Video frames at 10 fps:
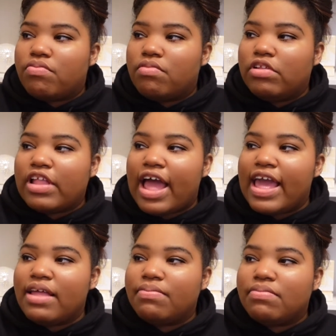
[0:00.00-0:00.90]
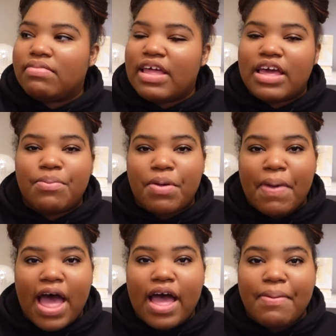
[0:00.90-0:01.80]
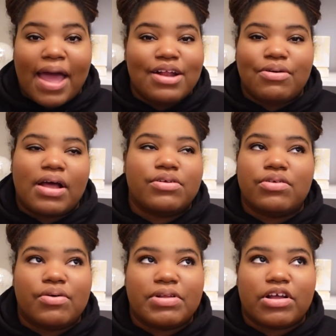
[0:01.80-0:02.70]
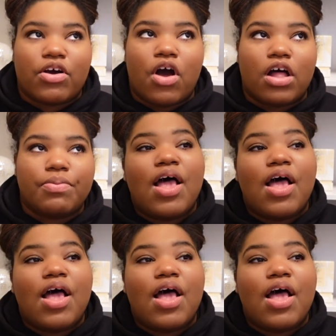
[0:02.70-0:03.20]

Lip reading: light thingamabob. I don't know what they're called.